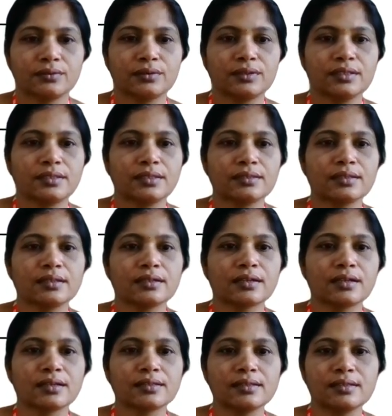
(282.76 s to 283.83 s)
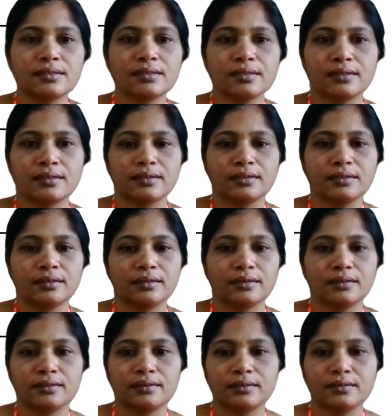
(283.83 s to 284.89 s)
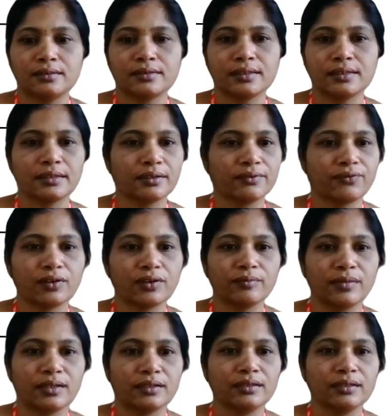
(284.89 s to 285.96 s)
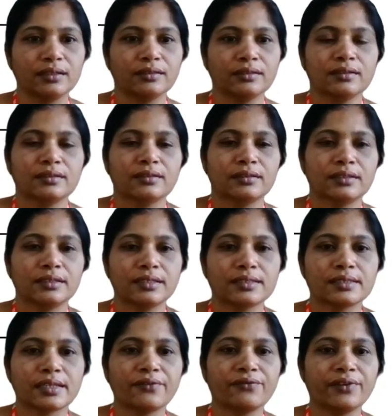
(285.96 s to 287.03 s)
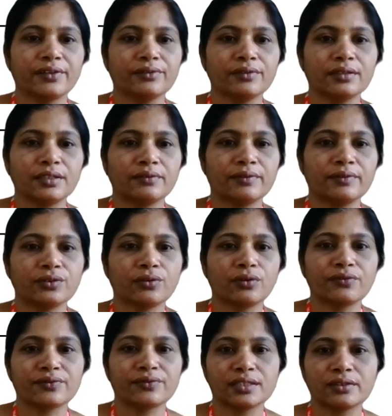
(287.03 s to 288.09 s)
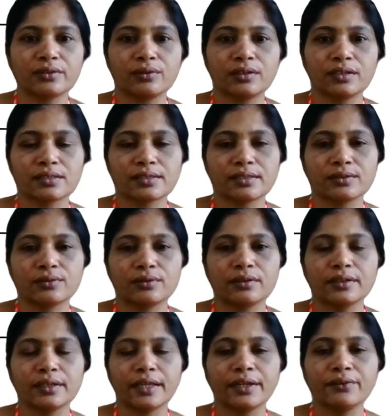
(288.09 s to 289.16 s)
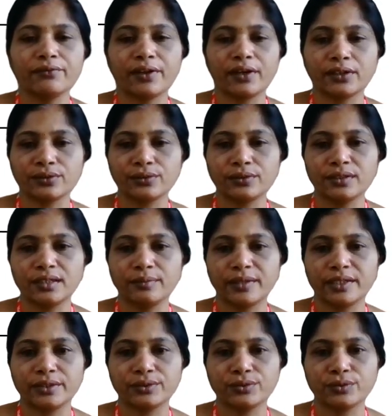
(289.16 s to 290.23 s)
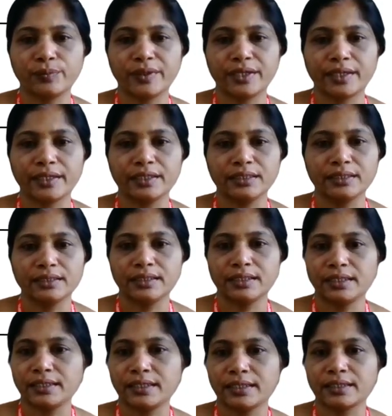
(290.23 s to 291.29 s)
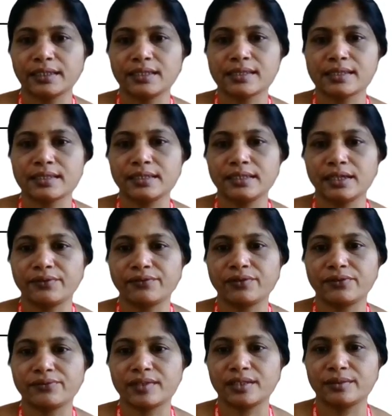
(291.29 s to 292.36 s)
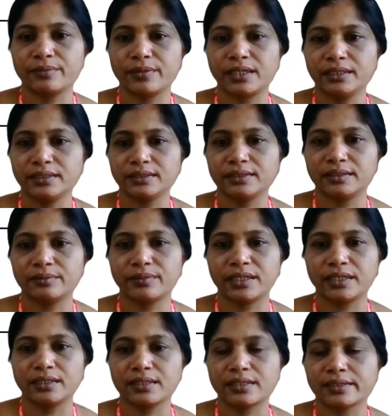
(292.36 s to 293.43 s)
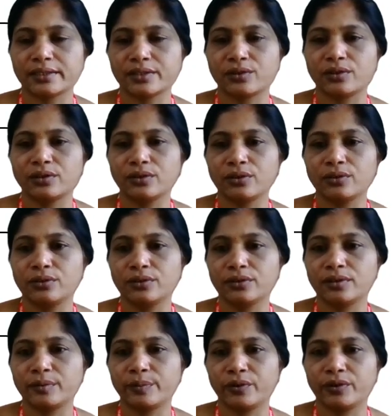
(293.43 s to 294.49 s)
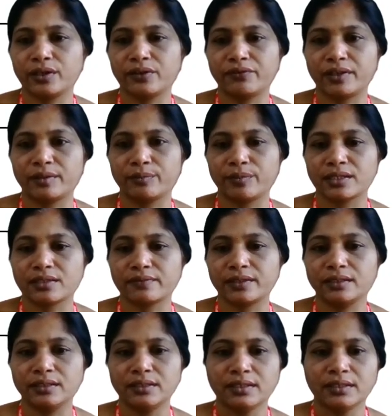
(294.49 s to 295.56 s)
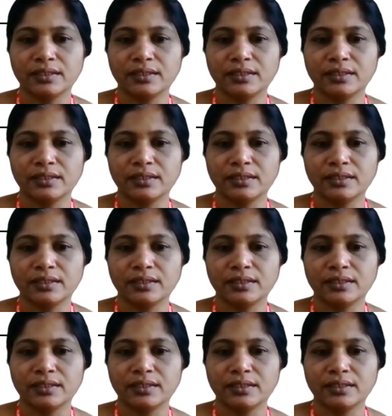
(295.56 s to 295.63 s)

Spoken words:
So this is the Cauchy's general formula, that is f nth derivative of z naught is equal to n factorial by 2 pi I integral C f of z by z minus z naught whole to the power of n plus 1